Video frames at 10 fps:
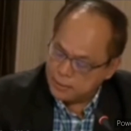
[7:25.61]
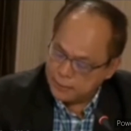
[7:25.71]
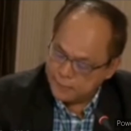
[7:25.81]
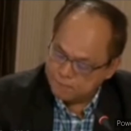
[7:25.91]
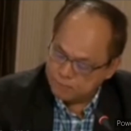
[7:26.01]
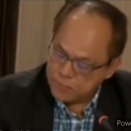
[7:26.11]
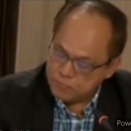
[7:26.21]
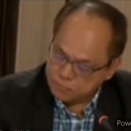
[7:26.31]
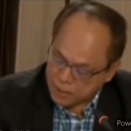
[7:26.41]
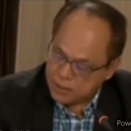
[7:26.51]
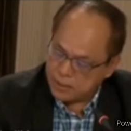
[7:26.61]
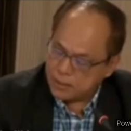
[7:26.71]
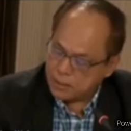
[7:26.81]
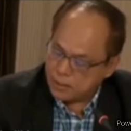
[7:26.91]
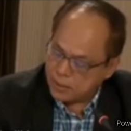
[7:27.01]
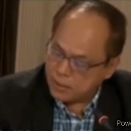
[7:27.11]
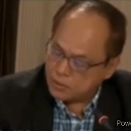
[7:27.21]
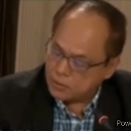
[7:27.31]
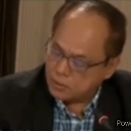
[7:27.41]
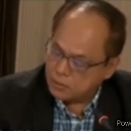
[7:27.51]
the perennial
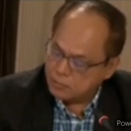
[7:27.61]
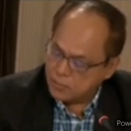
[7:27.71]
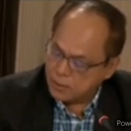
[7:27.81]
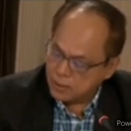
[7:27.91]
issues of